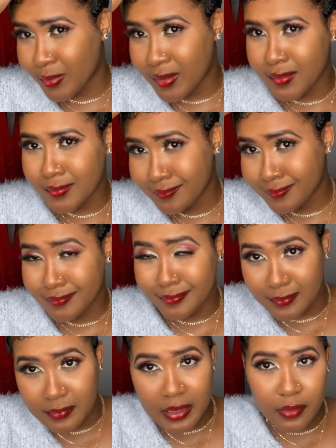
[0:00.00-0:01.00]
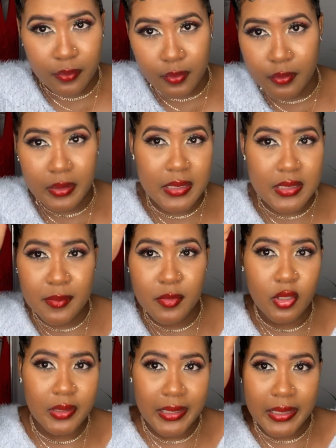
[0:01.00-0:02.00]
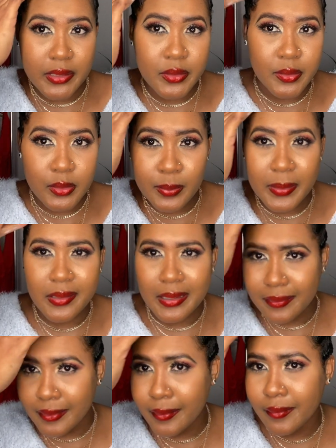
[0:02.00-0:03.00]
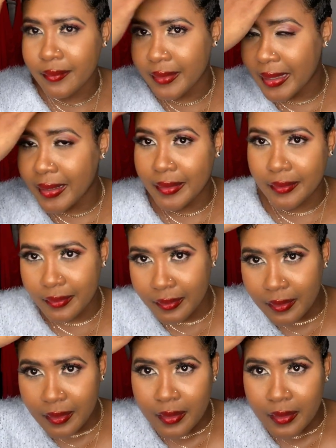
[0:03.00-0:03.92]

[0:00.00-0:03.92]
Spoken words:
Well, I don't know, guys, let me not lie to you, but I think you can.